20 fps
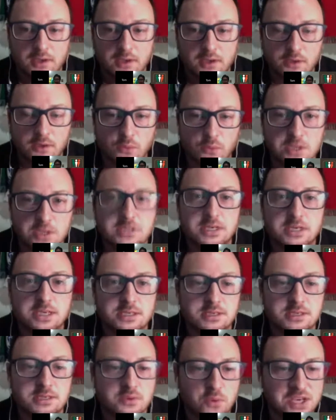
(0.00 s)
which
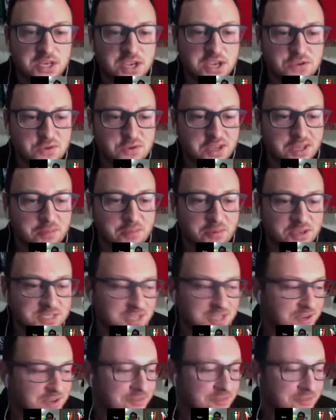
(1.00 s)
is really positive.